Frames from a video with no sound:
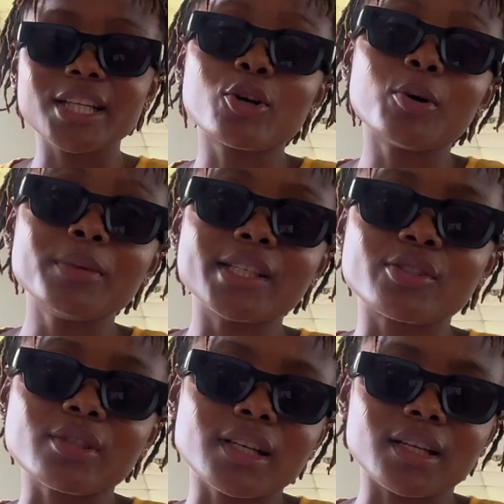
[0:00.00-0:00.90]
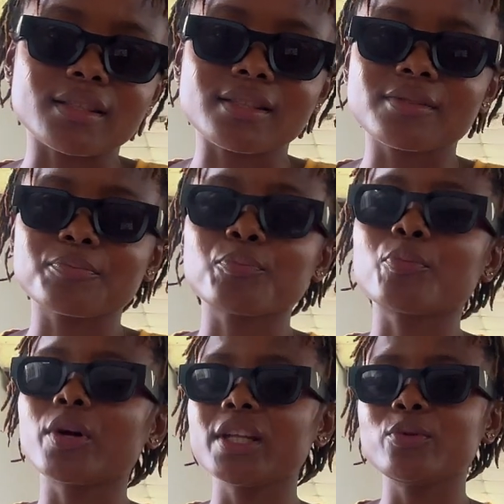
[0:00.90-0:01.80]
You come late to class.
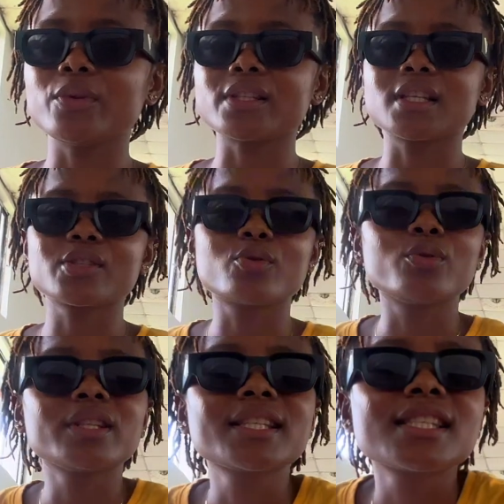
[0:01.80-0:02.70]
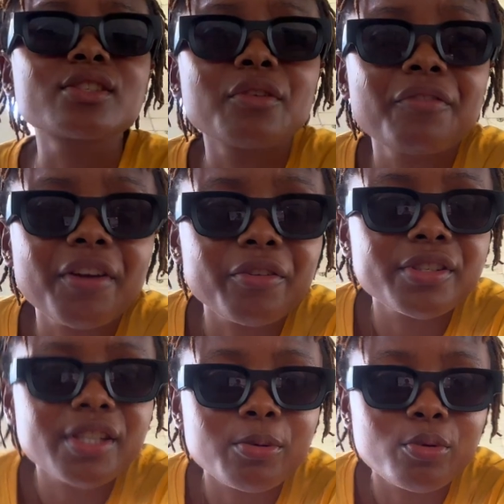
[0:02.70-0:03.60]
But anyways, let's go. This thing is not very
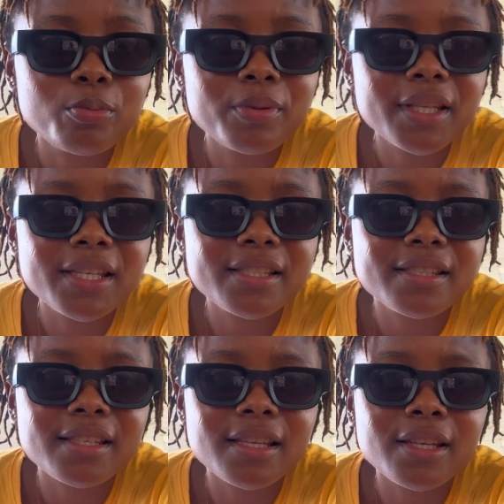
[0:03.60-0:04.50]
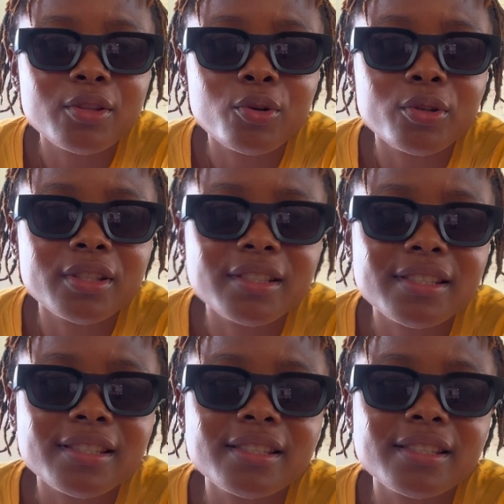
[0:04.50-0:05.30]
stable. Please ignore this.